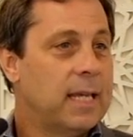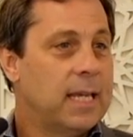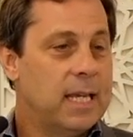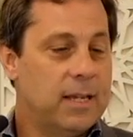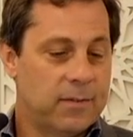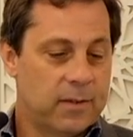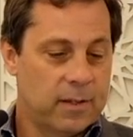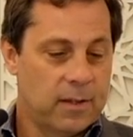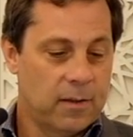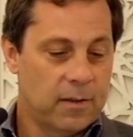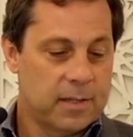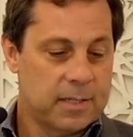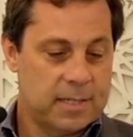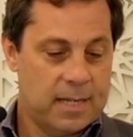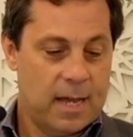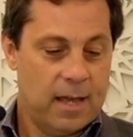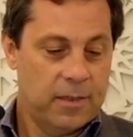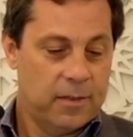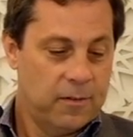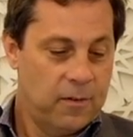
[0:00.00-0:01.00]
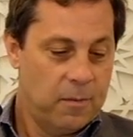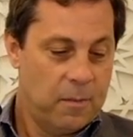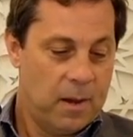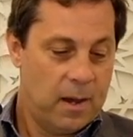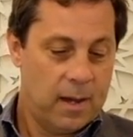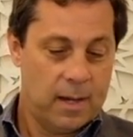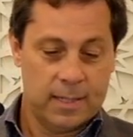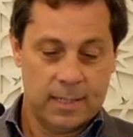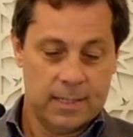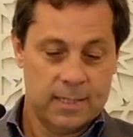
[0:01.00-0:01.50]
Even though the south of
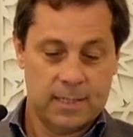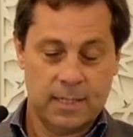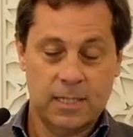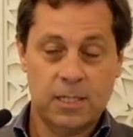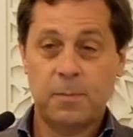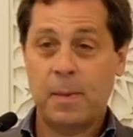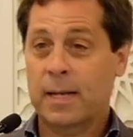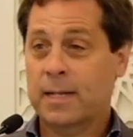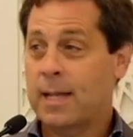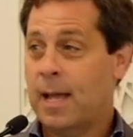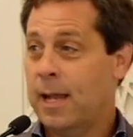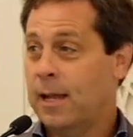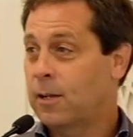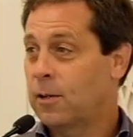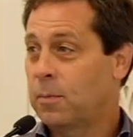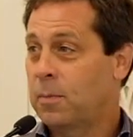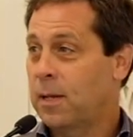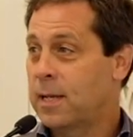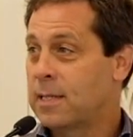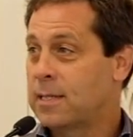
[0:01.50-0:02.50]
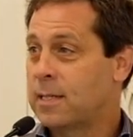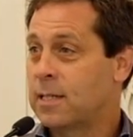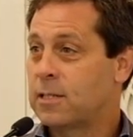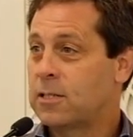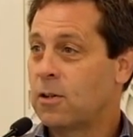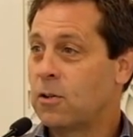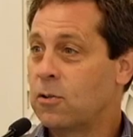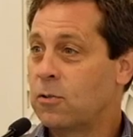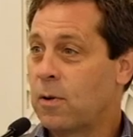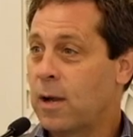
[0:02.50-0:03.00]
Oman is a spectacular place in its
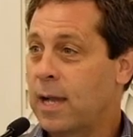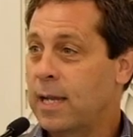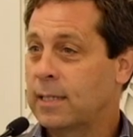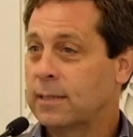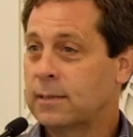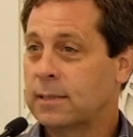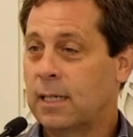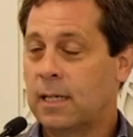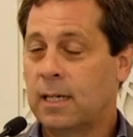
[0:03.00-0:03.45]
own right,